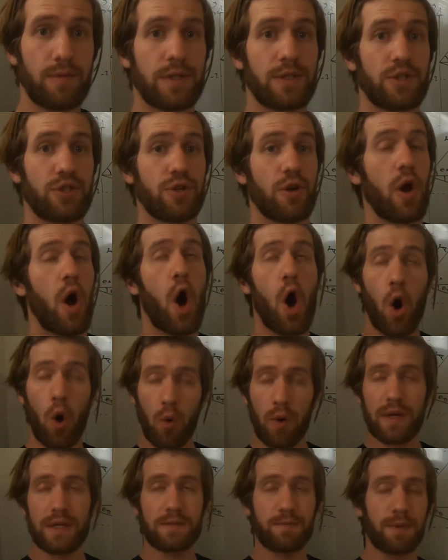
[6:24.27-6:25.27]
which should
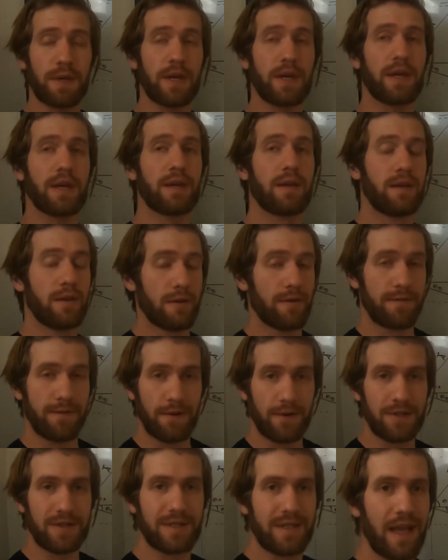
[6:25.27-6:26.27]
always be your
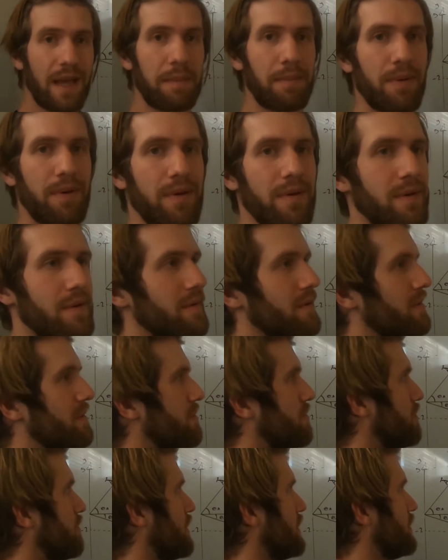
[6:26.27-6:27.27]
first step
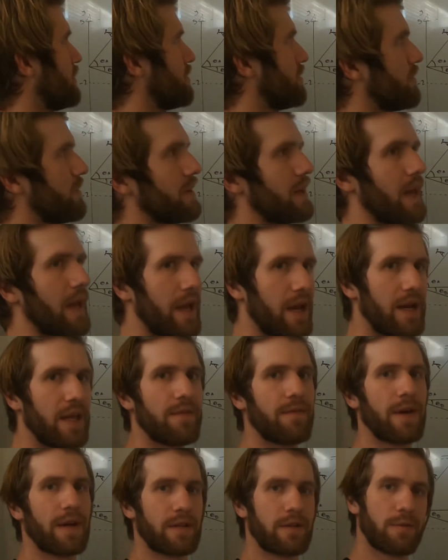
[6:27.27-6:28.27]
when you're doing any
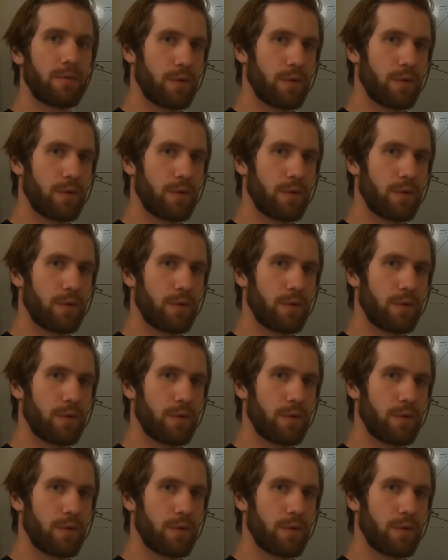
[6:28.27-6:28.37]
vector